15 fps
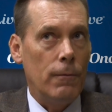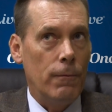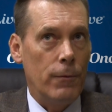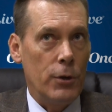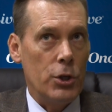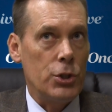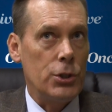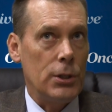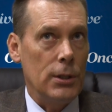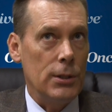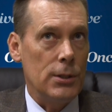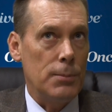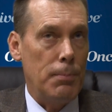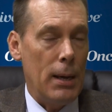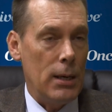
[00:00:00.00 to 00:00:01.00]

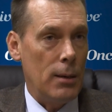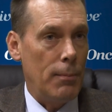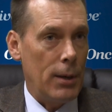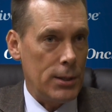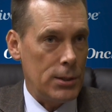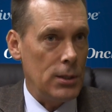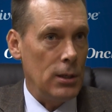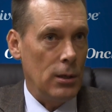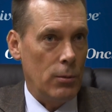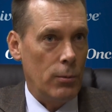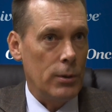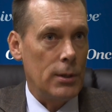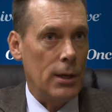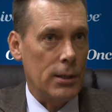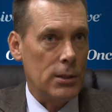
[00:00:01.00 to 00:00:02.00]
versus bendamustine and
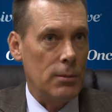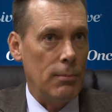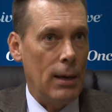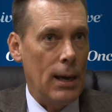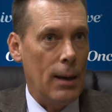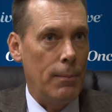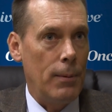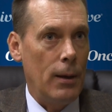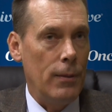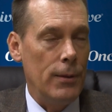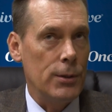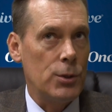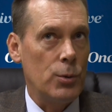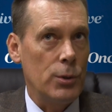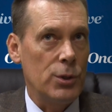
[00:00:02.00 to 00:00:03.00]
rituximab, and
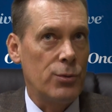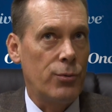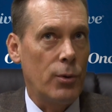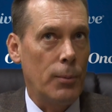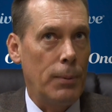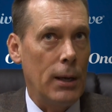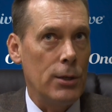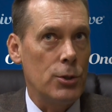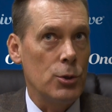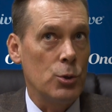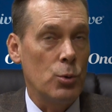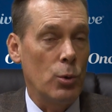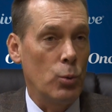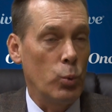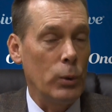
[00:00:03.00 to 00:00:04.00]
this was for
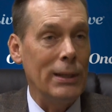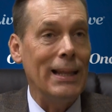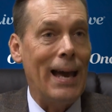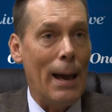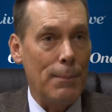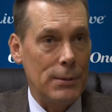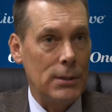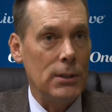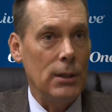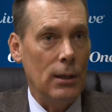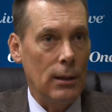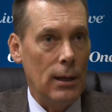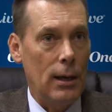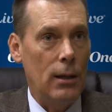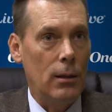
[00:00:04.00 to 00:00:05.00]
patients with relapsed
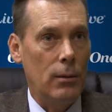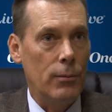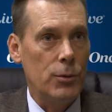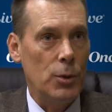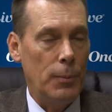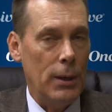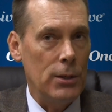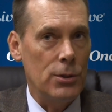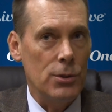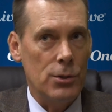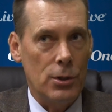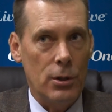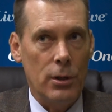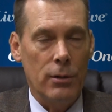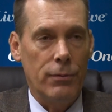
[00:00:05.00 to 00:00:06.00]
CLL, so
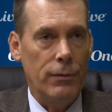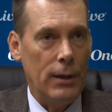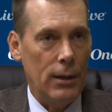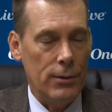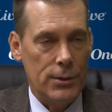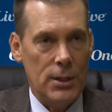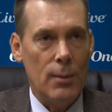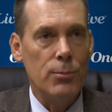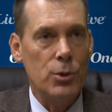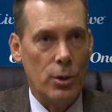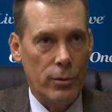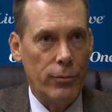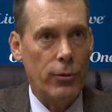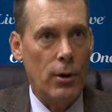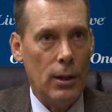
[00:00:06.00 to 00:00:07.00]
patients had already failed some
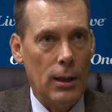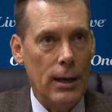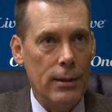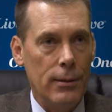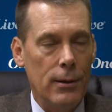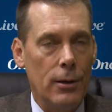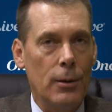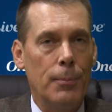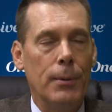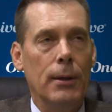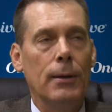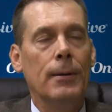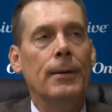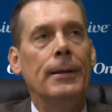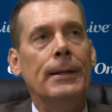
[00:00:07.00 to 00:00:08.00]
sort of frontline
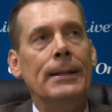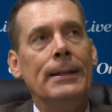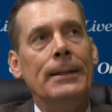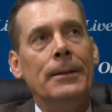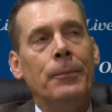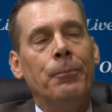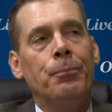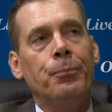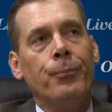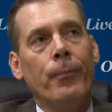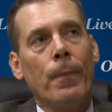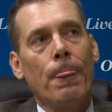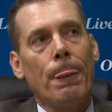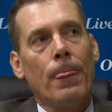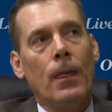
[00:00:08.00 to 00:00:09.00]
therapy.
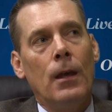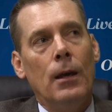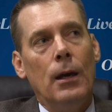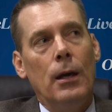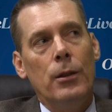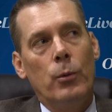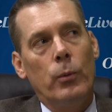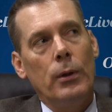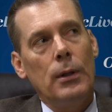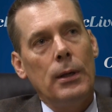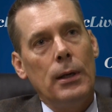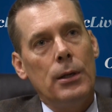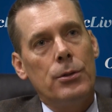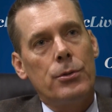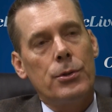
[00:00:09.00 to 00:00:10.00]
And the
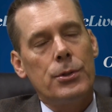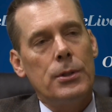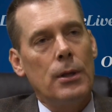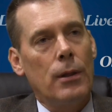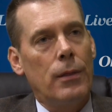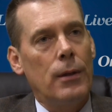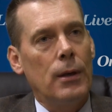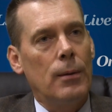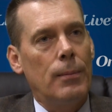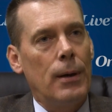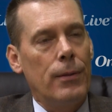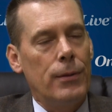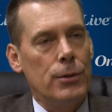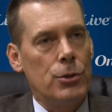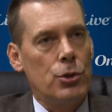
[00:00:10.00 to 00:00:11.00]
really interesting thing
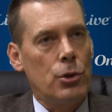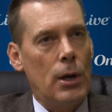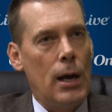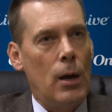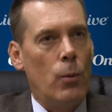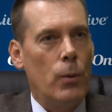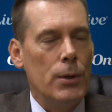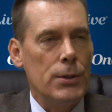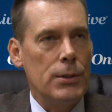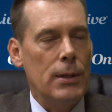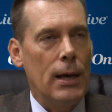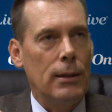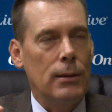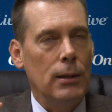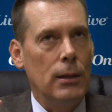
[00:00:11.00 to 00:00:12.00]
about this trial was
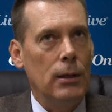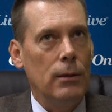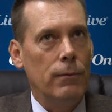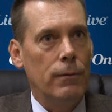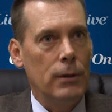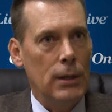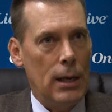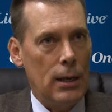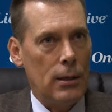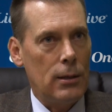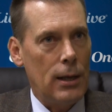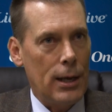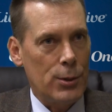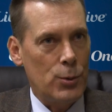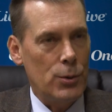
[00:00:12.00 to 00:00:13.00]
that the
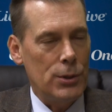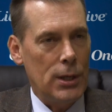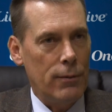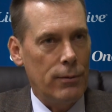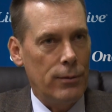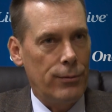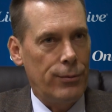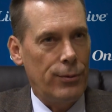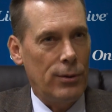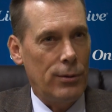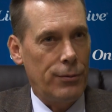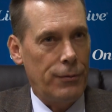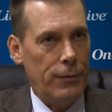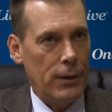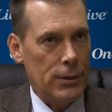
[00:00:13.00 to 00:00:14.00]
venetoclax was given for
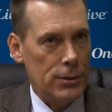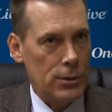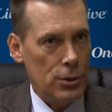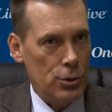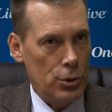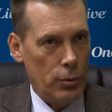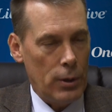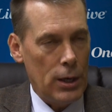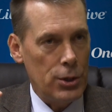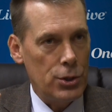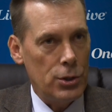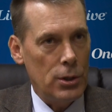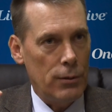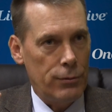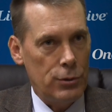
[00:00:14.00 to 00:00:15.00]
a fixed
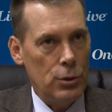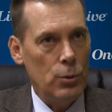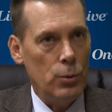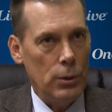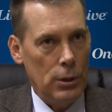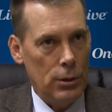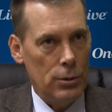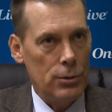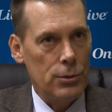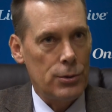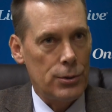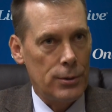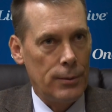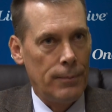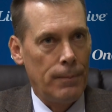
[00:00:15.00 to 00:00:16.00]
duration of two
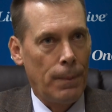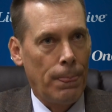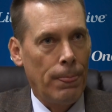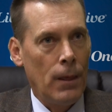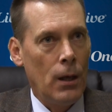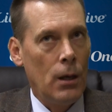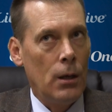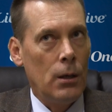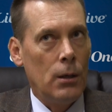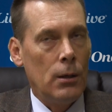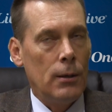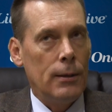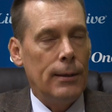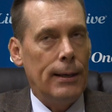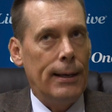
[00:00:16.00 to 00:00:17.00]
years.
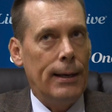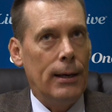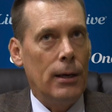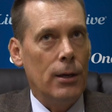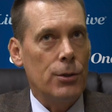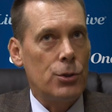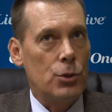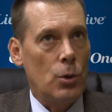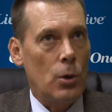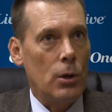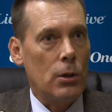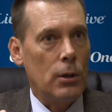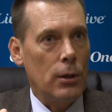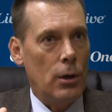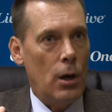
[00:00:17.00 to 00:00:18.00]
Uh,
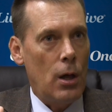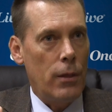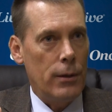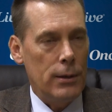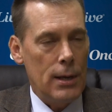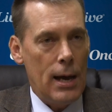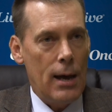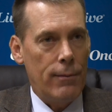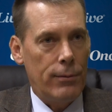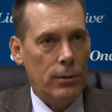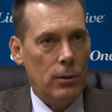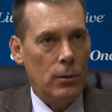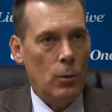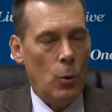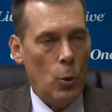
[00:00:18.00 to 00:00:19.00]
historically, all the
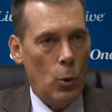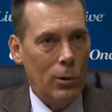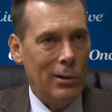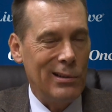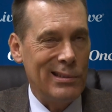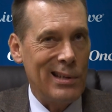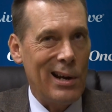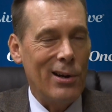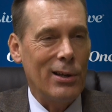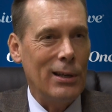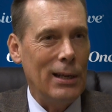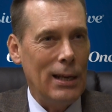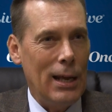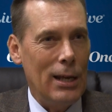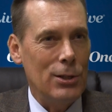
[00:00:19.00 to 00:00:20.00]
novel oral
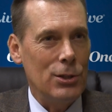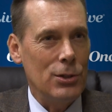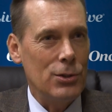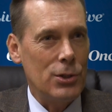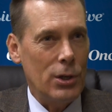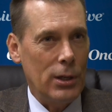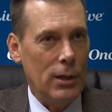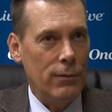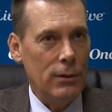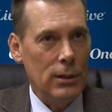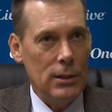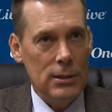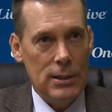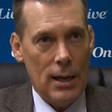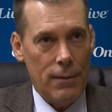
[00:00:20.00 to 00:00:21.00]
targeted agents are
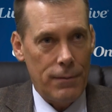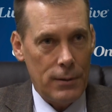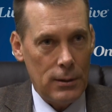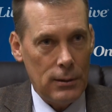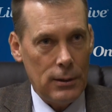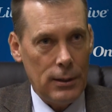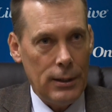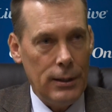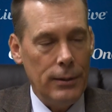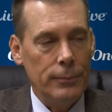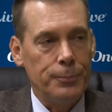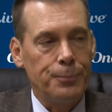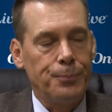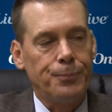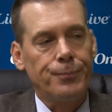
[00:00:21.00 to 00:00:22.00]
given indefinitely,
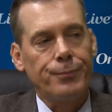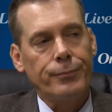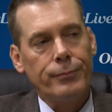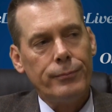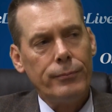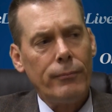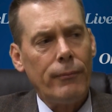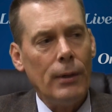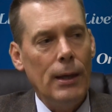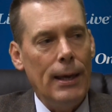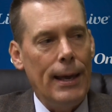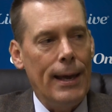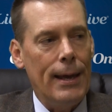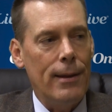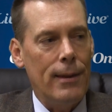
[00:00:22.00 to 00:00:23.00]

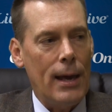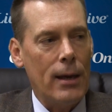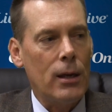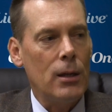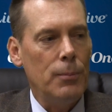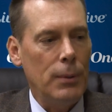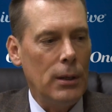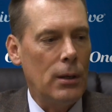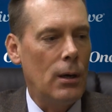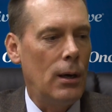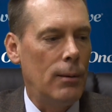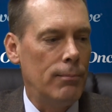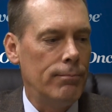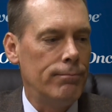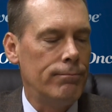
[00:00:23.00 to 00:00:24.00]
and that can
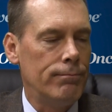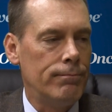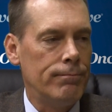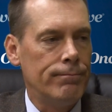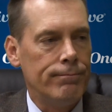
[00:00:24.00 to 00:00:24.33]
become